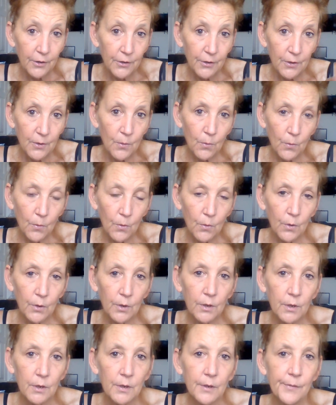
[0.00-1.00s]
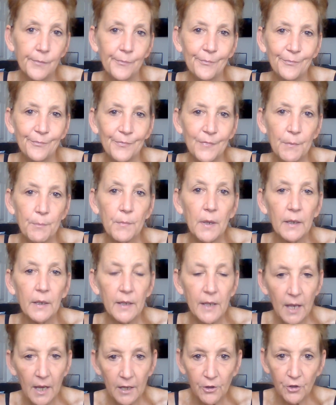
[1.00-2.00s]
your
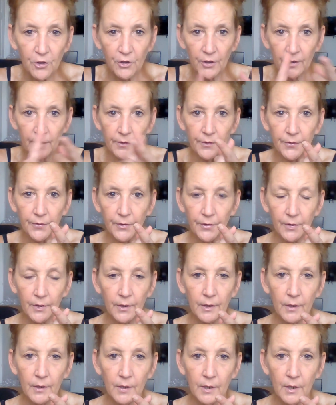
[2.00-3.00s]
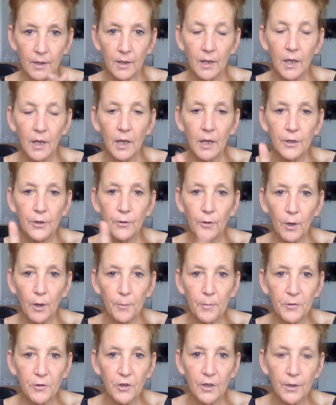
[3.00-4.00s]
medications and your
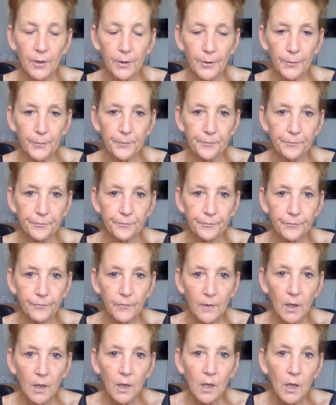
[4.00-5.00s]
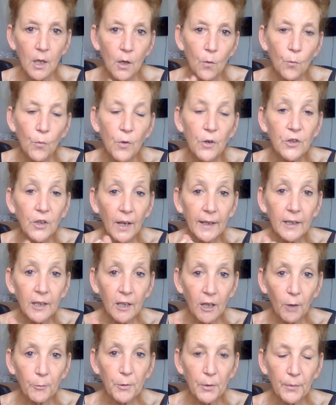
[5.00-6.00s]
epigenome, which I can
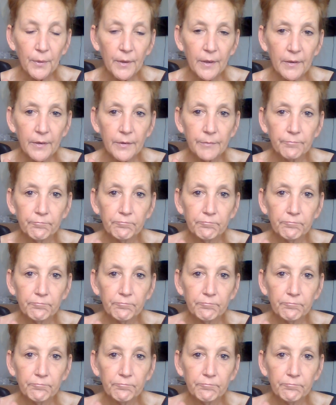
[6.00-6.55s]
help you with.